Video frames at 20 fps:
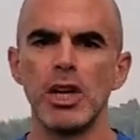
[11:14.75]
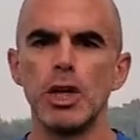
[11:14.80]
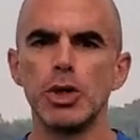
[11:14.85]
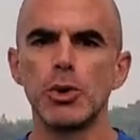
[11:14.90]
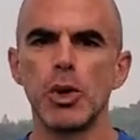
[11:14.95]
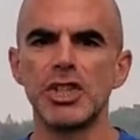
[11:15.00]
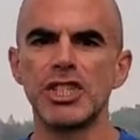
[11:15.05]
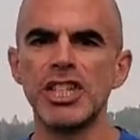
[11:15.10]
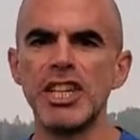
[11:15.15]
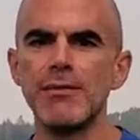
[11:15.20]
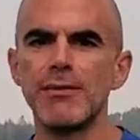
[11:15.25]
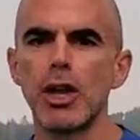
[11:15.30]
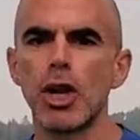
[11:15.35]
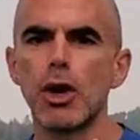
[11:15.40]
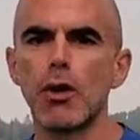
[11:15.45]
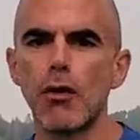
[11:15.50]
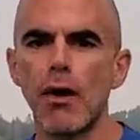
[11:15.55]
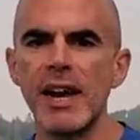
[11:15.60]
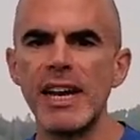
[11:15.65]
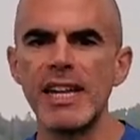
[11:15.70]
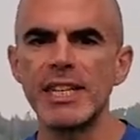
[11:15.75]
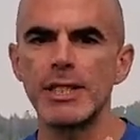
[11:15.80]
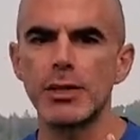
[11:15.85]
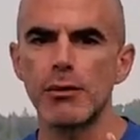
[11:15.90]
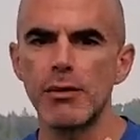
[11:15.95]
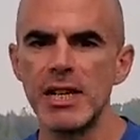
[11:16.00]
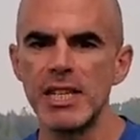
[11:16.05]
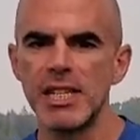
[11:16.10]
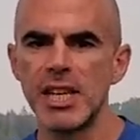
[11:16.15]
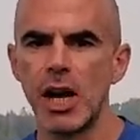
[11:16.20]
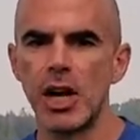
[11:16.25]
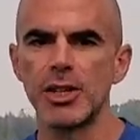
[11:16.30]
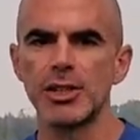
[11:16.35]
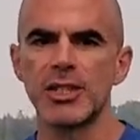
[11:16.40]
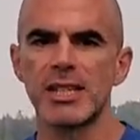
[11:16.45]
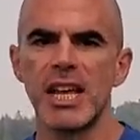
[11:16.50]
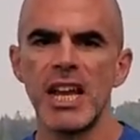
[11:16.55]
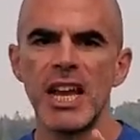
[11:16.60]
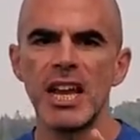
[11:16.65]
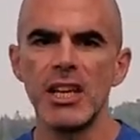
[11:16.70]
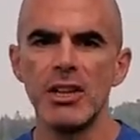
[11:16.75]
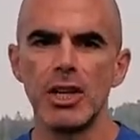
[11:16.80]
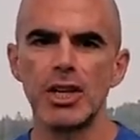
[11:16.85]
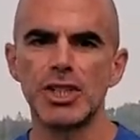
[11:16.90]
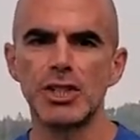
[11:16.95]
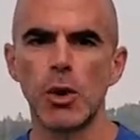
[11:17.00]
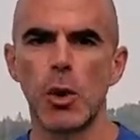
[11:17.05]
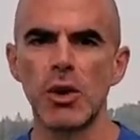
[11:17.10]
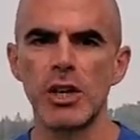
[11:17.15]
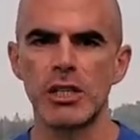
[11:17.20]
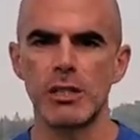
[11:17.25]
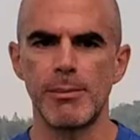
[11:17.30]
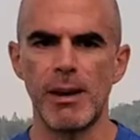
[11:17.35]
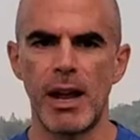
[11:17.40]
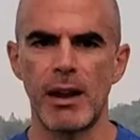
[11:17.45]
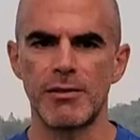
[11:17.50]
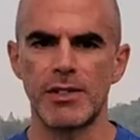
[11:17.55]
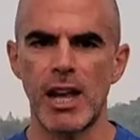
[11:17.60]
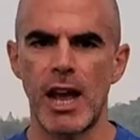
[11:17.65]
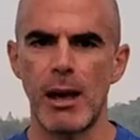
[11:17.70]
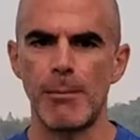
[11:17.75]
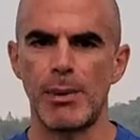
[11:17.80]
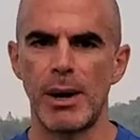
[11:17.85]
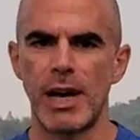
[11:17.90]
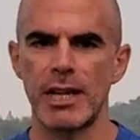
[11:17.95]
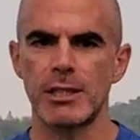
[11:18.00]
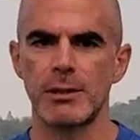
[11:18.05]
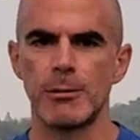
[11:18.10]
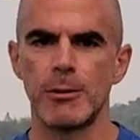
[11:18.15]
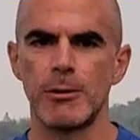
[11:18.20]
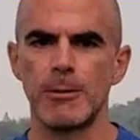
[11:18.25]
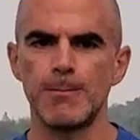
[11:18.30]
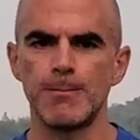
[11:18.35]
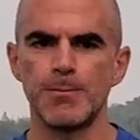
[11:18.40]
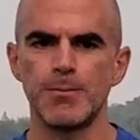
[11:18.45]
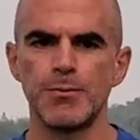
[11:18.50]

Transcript: to achieve the greatest results in the shortest amount of time possible.